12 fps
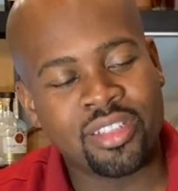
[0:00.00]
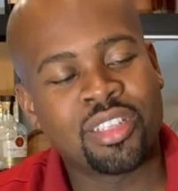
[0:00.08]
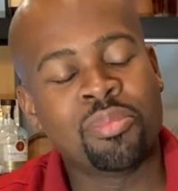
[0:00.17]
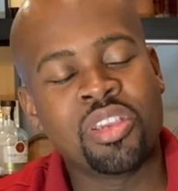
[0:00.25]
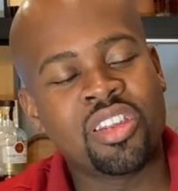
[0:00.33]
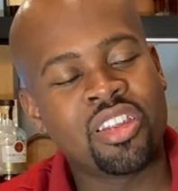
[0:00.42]
To
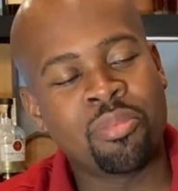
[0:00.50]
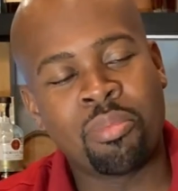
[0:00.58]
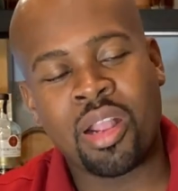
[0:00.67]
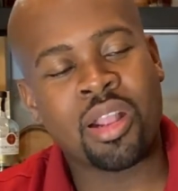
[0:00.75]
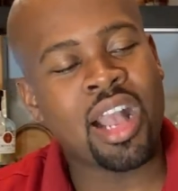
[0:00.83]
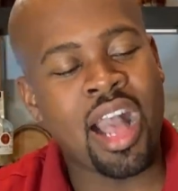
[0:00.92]
me, the
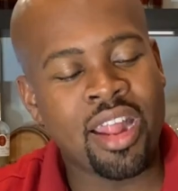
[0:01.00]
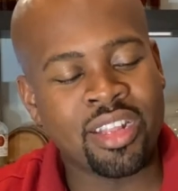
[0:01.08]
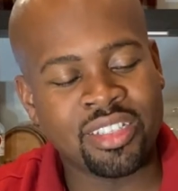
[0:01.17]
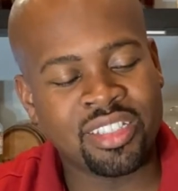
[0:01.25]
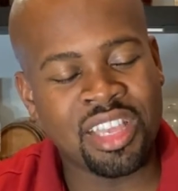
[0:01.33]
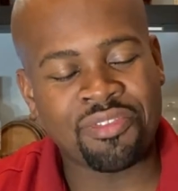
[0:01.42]
Bacardi
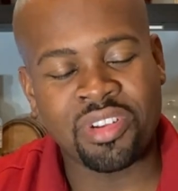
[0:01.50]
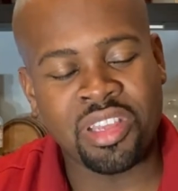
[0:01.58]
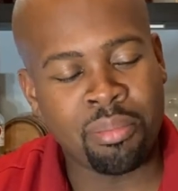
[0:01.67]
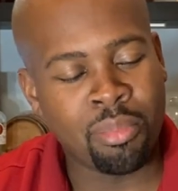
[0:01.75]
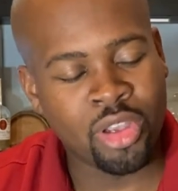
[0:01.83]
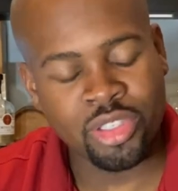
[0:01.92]
is definitely a
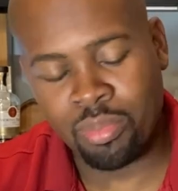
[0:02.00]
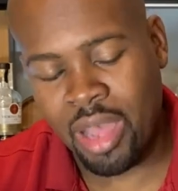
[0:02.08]
must